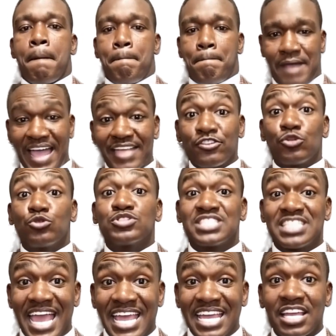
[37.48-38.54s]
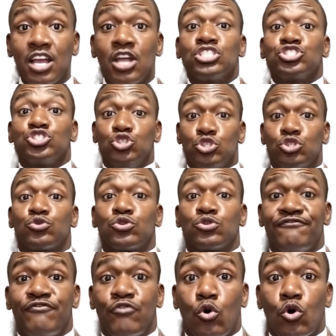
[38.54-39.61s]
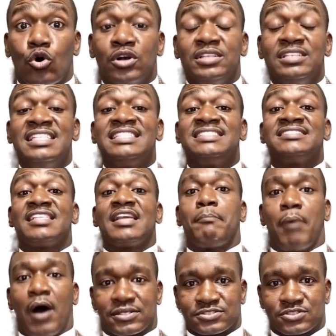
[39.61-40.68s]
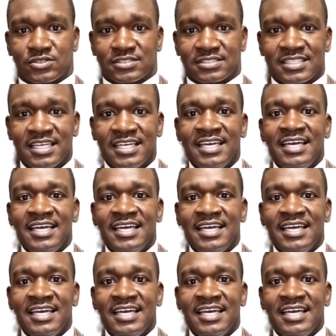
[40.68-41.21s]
Matthew 10:2 through 4 lists the apostles.